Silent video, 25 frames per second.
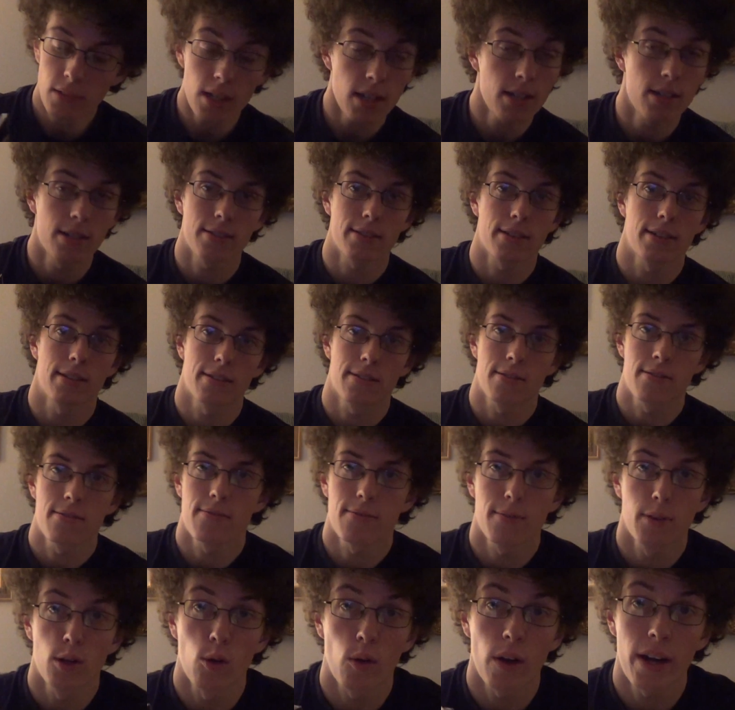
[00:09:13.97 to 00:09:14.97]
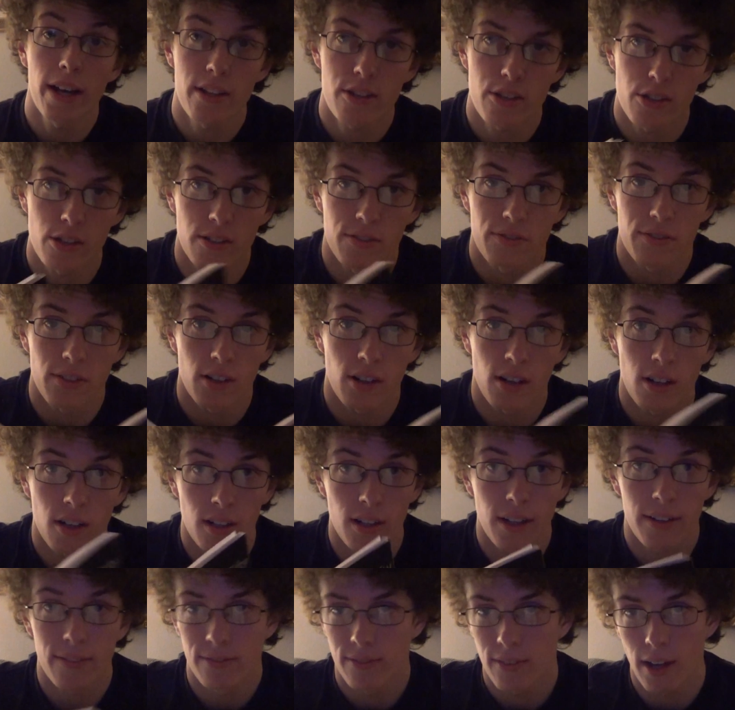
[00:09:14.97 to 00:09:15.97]
This is great so far.
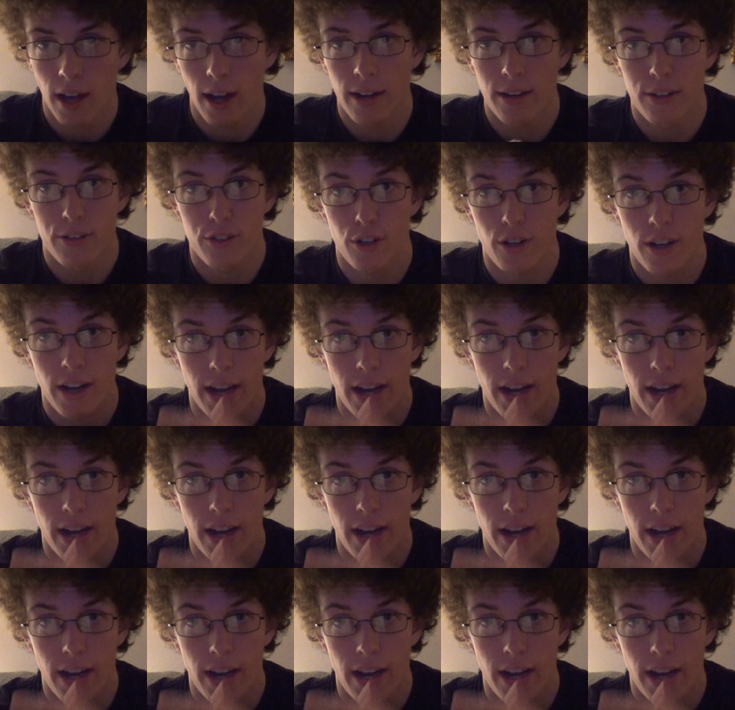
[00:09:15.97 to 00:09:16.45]
All I've got is her